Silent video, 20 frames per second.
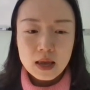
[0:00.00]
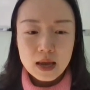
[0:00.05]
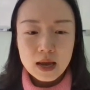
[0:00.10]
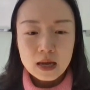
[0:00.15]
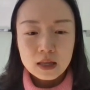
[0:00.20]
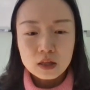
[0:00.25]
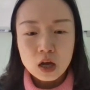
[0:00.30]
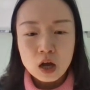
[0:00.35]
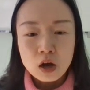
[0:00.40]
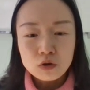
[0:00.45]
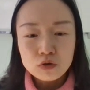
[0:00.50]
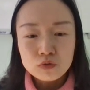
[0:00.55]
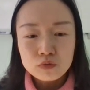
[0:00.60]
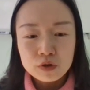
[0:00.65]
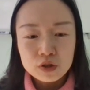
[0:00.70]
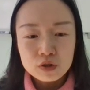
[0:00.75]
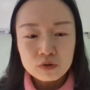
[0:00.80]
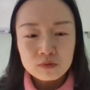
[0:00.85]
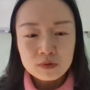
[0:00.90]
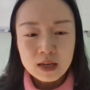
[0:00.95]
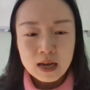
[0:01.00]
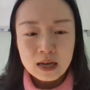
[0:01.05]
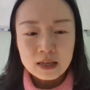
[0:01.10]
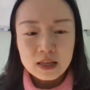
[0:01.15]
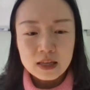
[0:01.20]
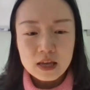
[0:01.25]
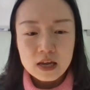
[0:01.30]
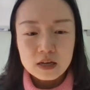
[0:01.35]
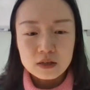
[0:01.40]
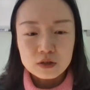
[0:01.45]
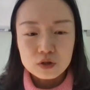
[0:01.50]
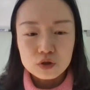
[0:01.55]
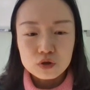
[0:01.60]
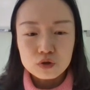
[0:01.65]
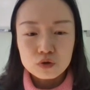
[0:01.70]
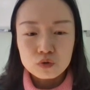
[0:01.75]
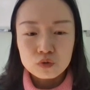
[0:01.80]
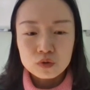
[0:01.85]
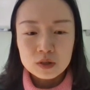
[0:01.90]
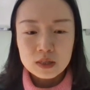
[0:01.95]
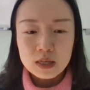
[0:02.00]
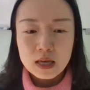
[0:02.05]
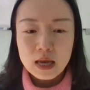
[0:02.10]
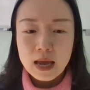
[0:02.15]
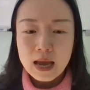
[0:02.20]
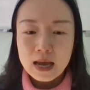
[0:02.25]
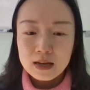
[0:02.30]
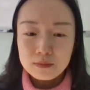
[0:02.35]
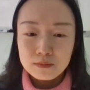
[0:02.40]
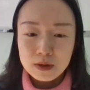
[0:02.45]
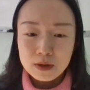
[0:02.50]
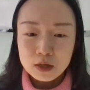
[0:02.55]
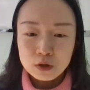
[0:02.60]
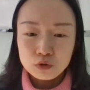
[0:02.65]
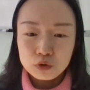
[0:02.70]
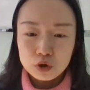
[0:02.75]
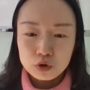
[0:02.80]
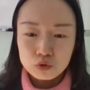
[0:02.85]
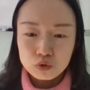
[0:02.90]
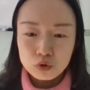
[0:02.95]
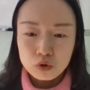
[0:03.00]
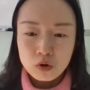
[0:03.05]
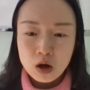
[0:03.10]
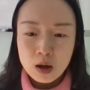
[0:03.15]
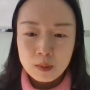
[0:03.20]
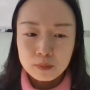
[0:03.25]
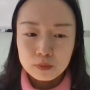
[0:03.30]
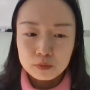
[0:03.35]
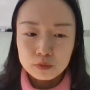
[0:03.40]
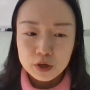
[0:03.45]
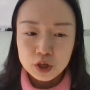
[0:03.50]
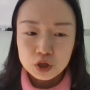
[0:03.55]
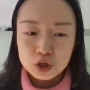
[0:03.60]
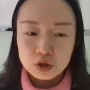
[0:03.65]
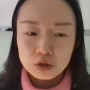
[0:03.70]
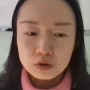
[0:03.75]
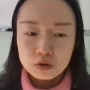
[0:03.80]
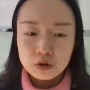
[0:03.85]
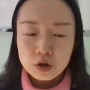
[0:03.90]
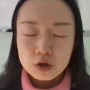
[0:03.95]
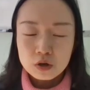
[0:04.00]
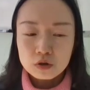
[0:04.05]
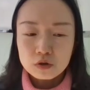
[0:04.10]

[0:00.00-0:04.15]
And how do we do that is use the elementary row operation